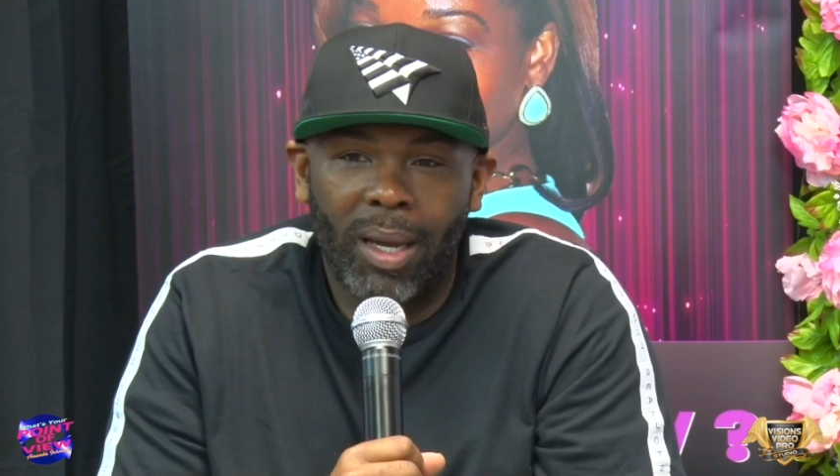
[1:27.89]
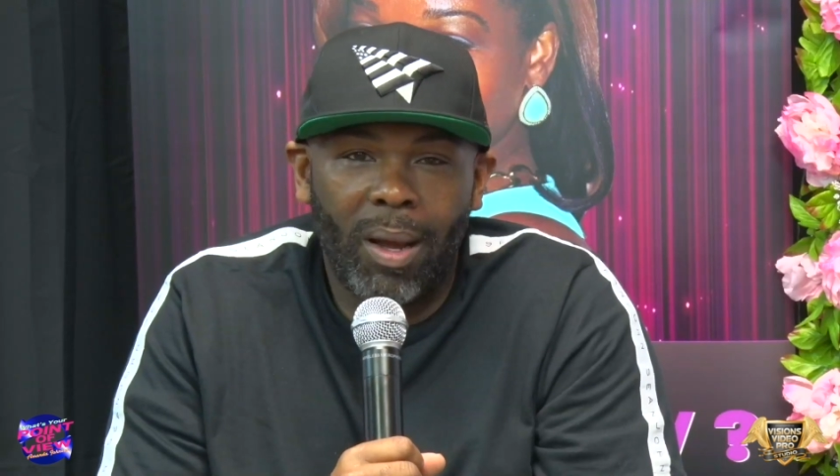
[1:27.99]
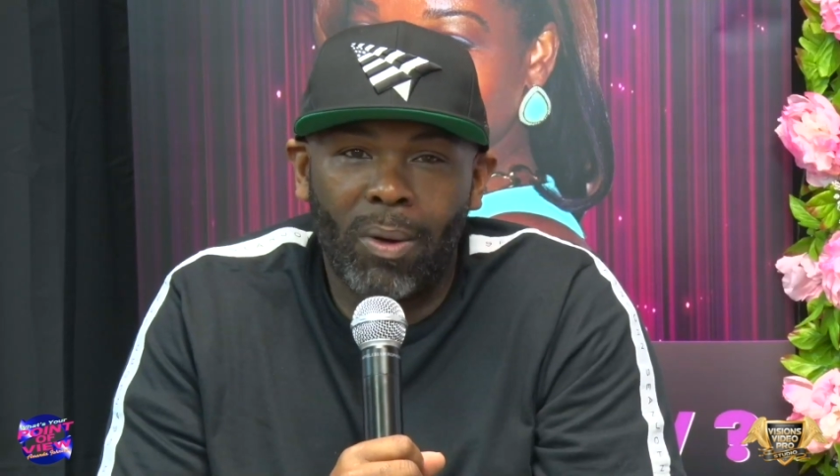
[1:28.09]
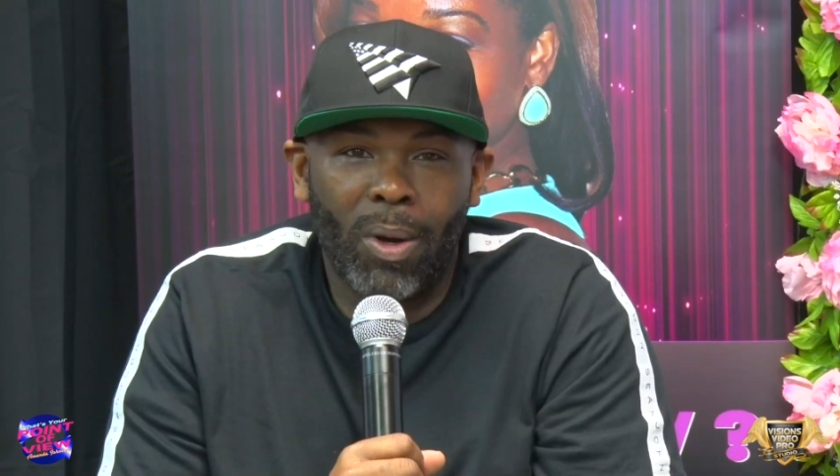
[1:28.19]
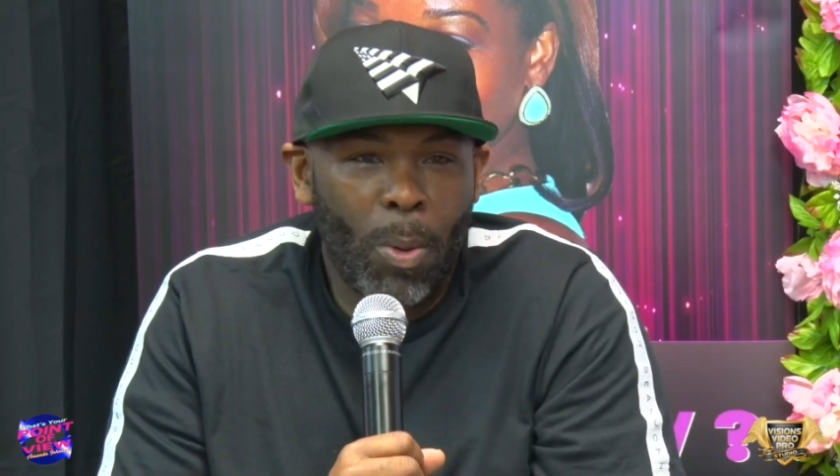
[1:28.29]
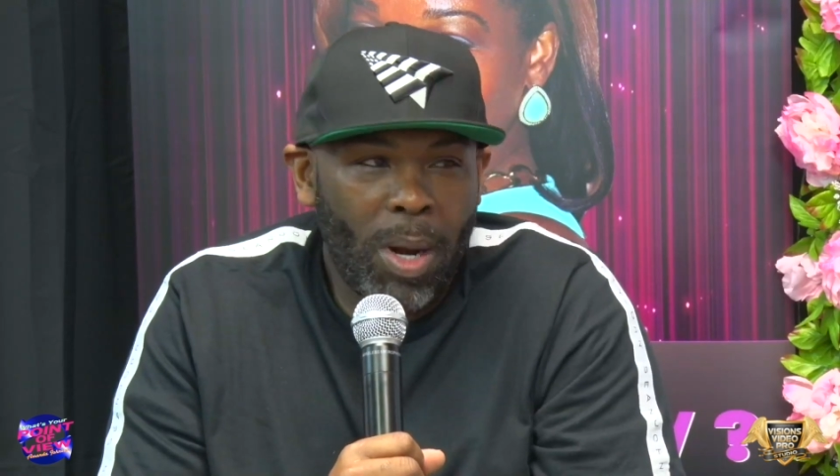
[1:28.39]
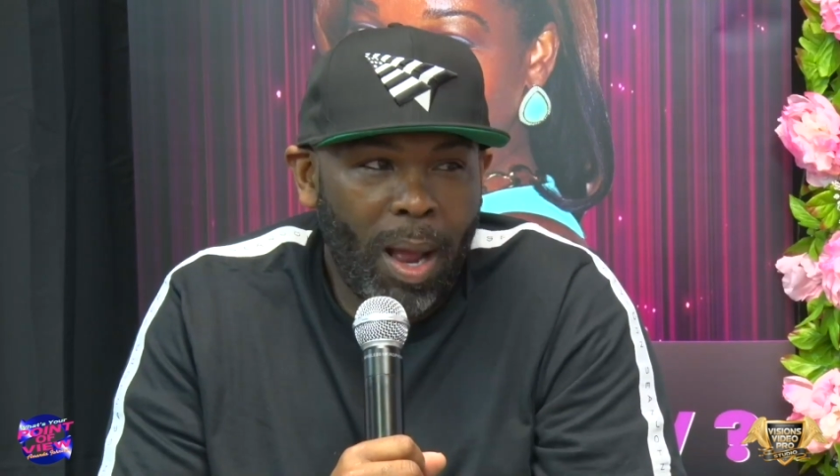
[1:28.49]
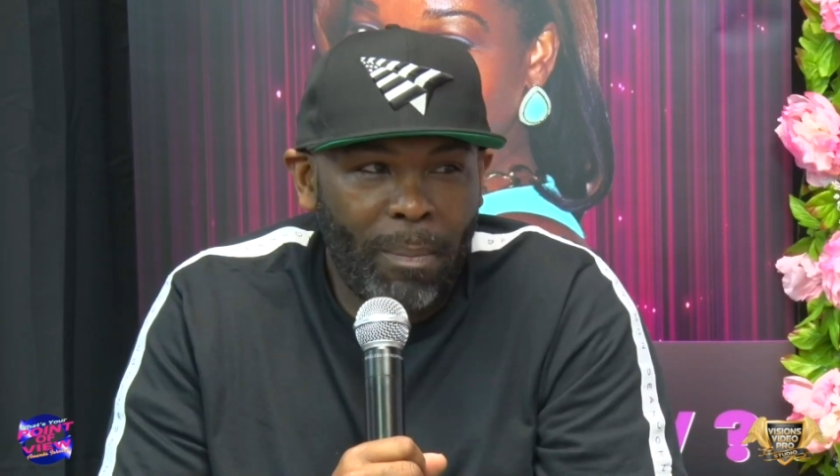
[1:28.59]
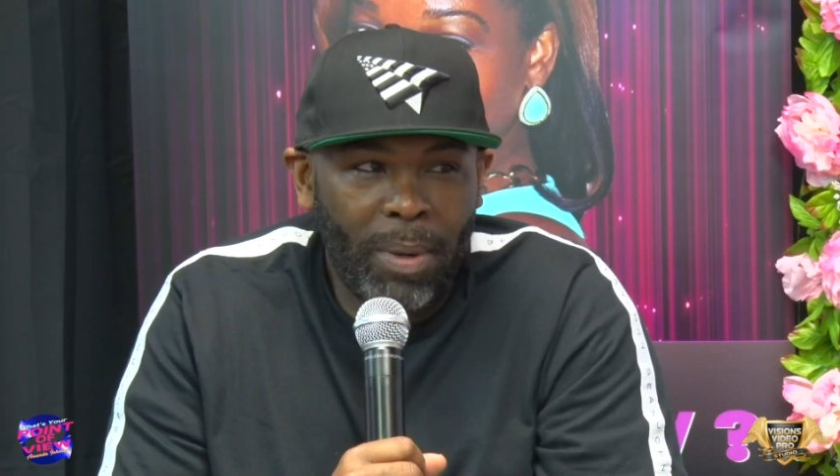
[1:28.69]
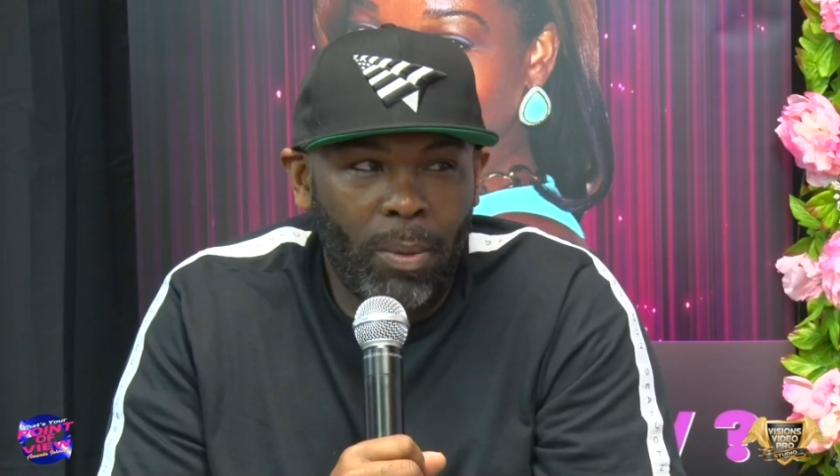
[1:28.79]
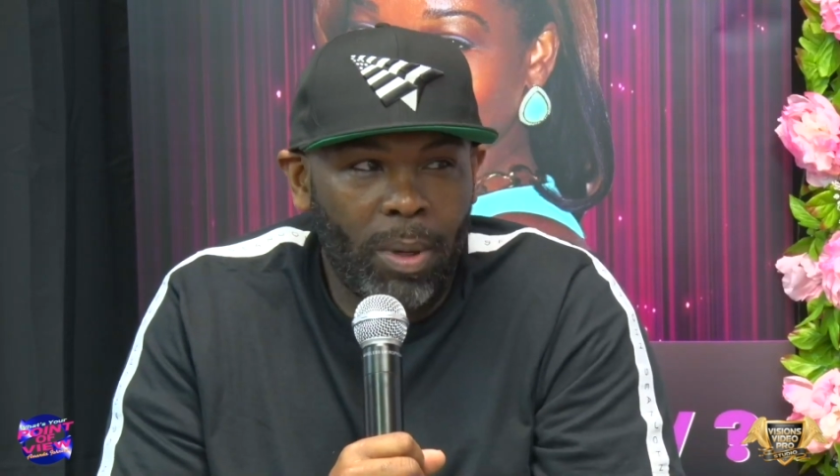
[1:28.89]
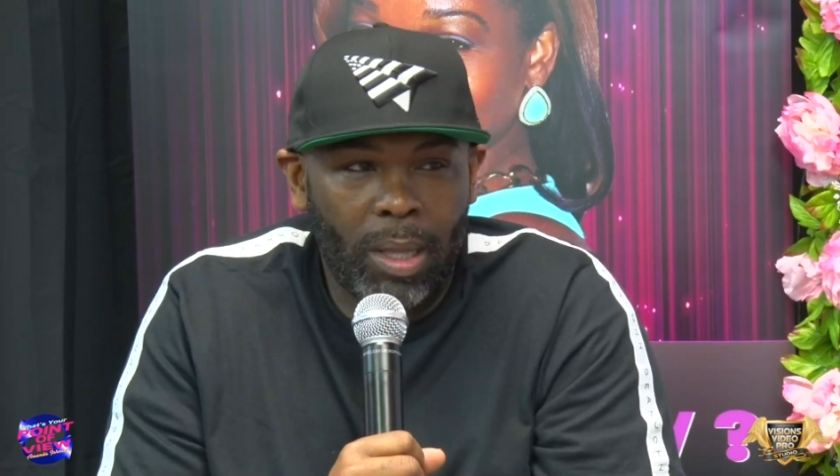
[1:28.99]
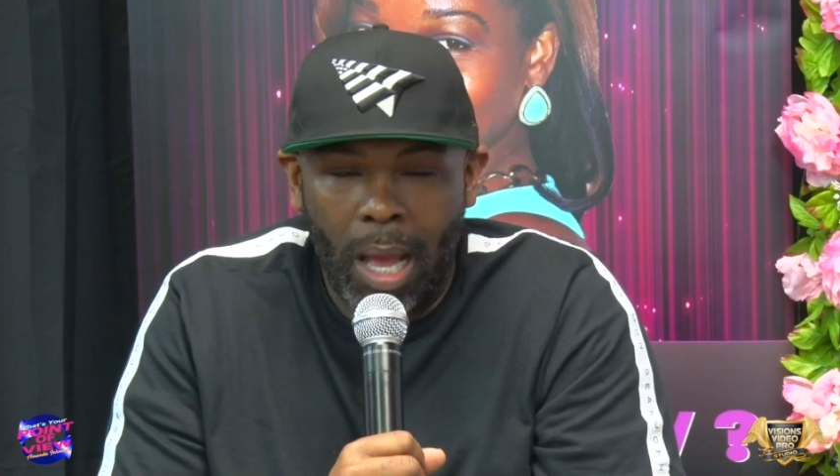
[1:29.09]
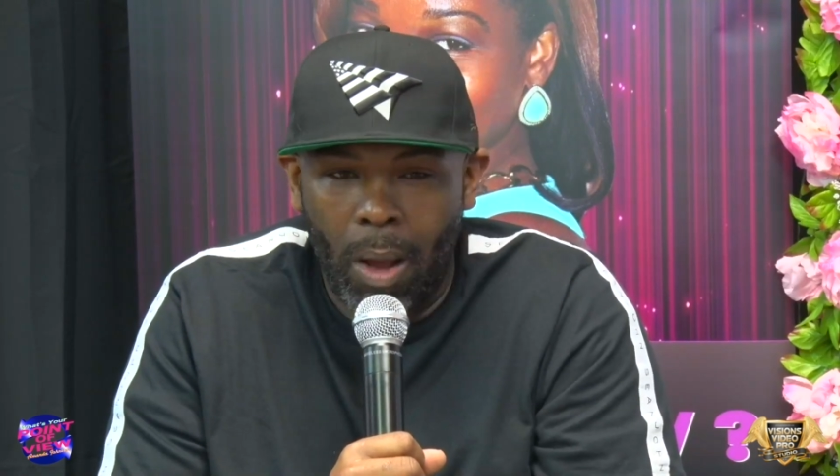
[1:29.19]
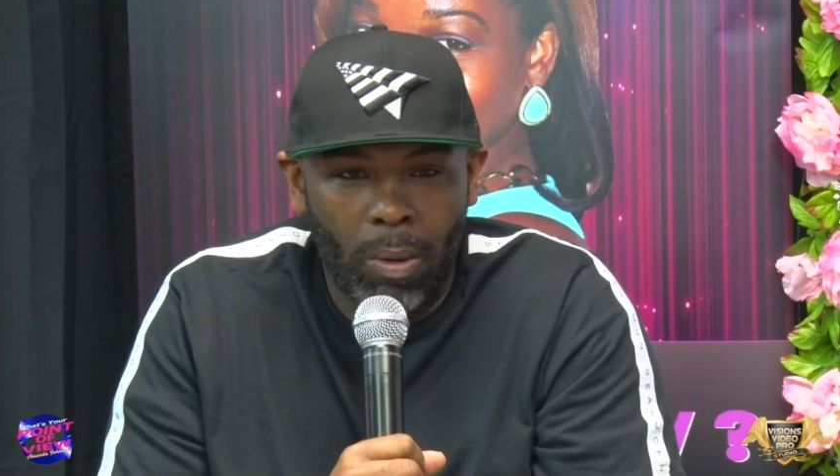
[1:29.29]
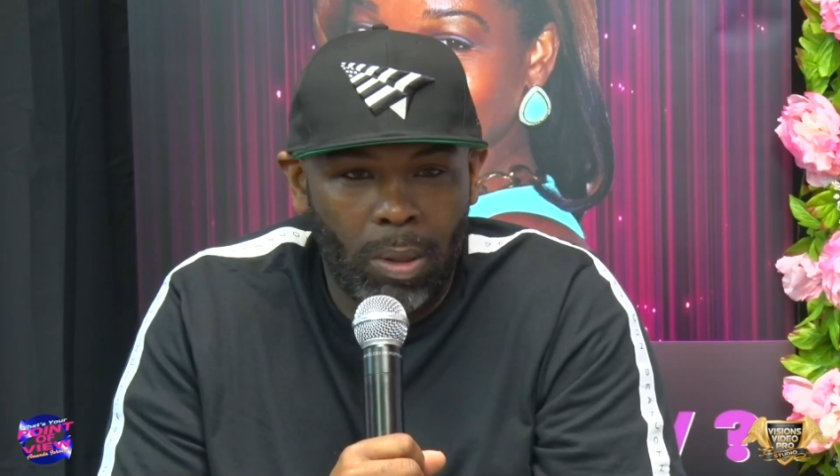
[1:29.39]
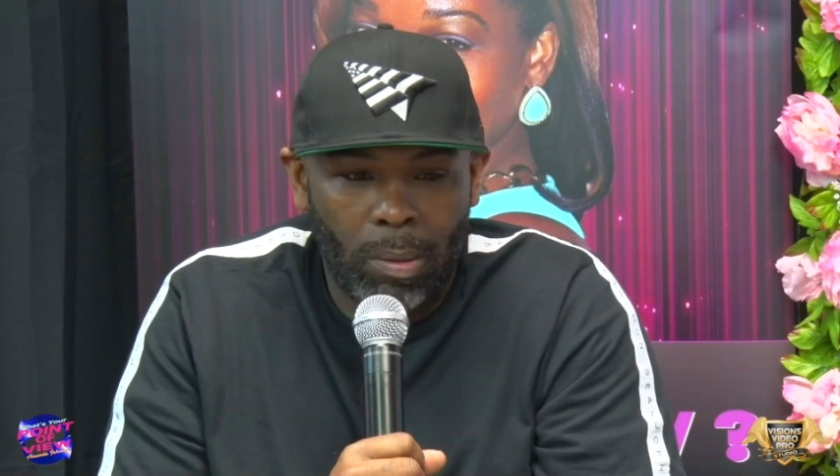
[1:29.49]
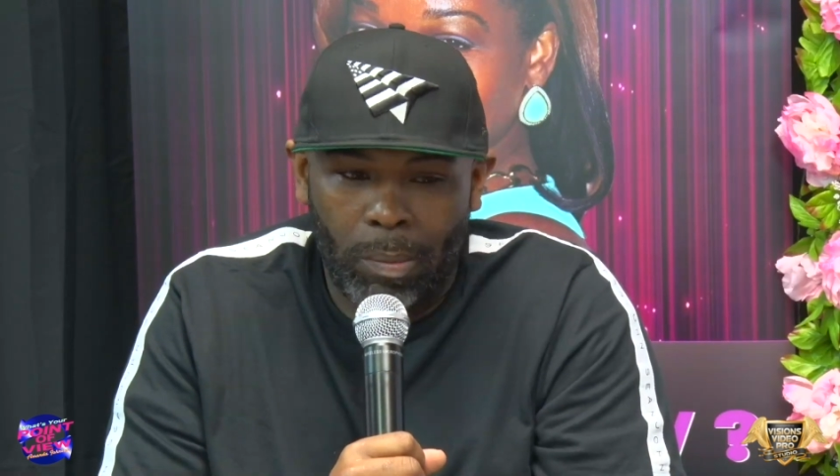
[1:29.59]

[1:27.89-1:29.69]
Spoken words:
I don't know what I'd be without